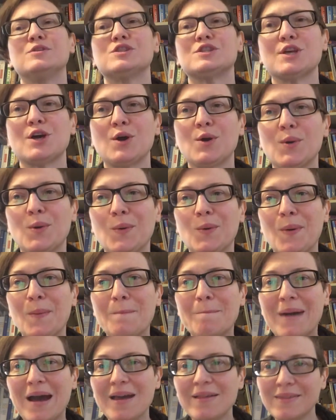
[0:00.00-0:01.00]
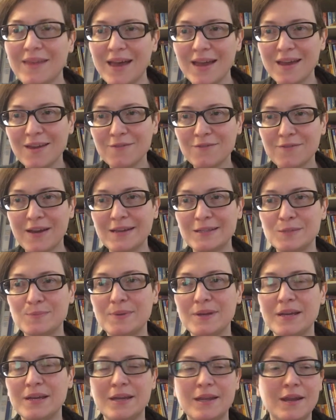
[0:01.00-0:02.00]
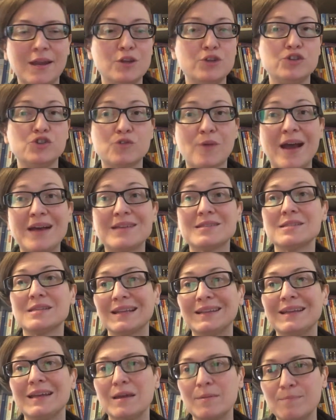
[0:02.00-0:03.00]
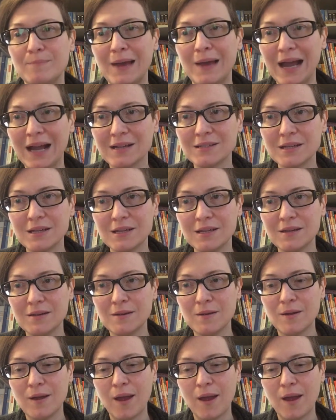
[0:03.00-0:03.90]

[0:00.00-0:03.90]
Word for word: So, my life has been drastically impacted